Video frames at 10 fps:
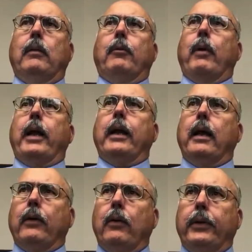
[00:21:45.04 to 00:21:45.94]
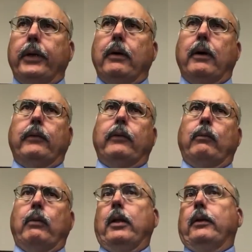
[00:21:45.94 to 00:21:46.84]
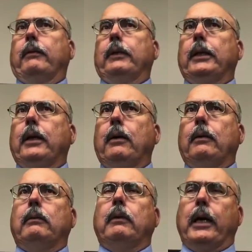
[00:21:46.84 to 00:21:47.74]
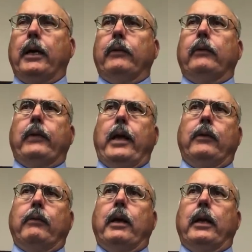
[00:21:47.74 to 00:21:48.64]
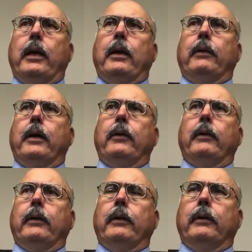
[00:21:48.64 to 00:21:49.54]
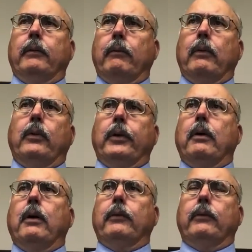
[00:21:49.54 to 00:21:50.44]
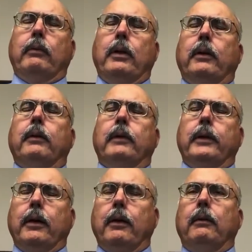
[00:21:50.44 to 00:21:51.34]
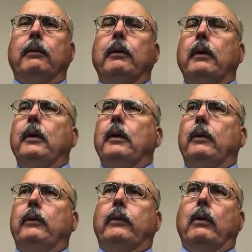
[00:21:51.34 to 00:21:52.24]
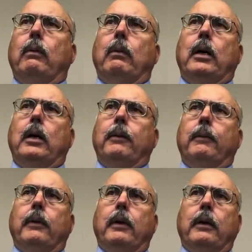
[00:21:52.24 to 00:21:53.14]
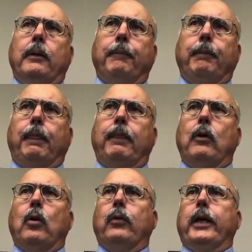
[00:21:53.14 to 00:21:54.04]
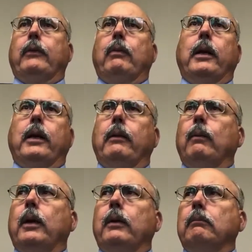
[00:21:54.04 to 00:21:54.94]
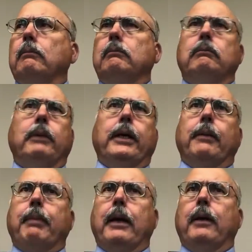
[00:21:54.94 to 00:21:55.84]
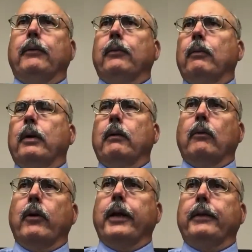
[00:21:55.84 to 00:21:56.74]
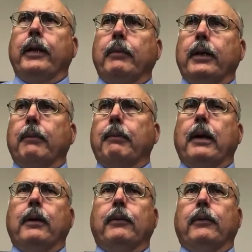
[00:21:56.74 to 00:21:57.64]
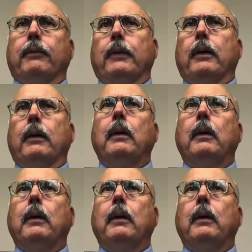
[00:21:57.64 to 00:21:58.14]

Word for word: But right now the holding cost is relatively low. As it stands right now, the, the, the holding cost is relatively low. So uh, uh, to hold that twenty-one million pounds or whatever, or eighteen million pounds of uh,